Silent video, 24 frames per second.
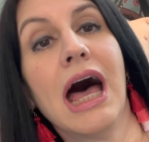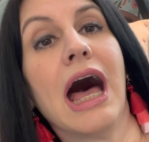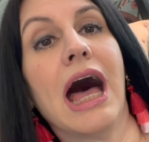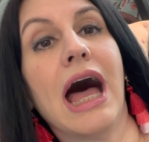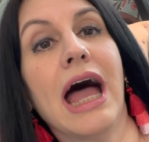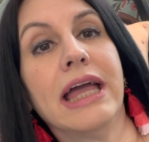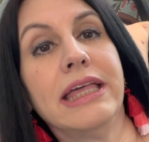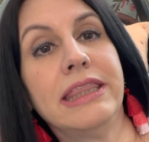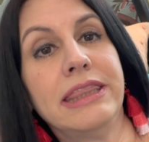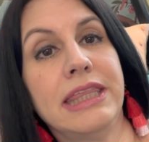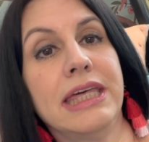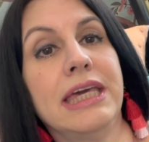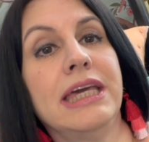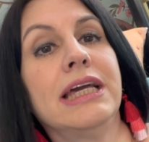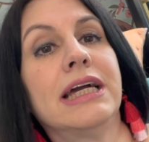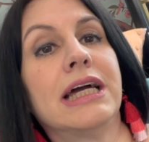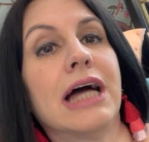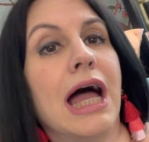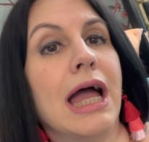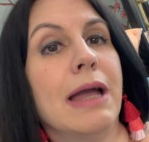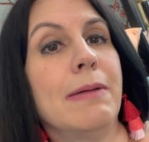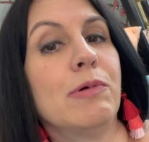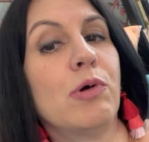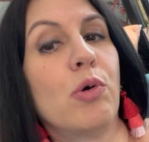I think
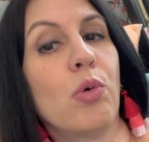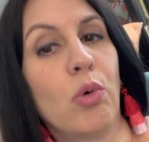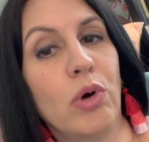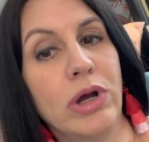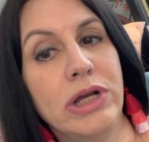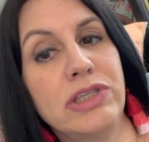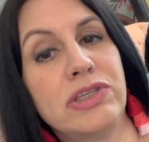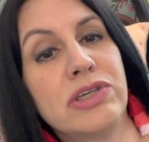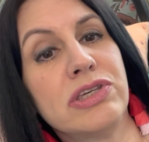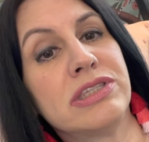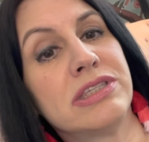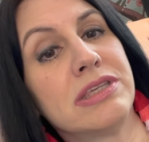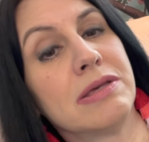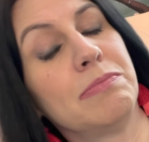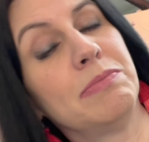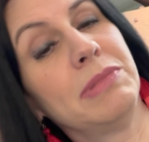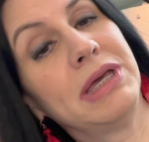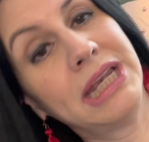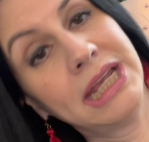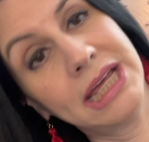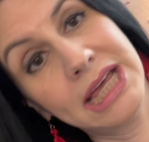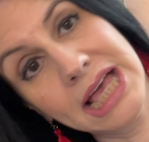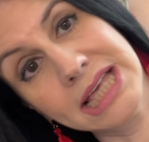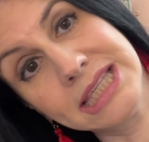I'm going to
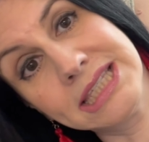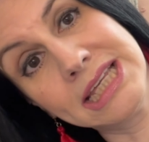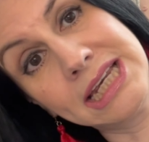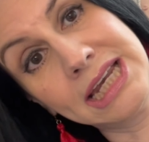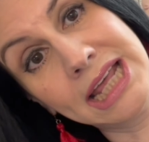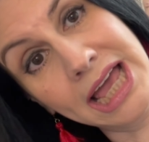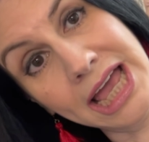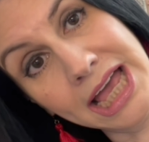submit it as an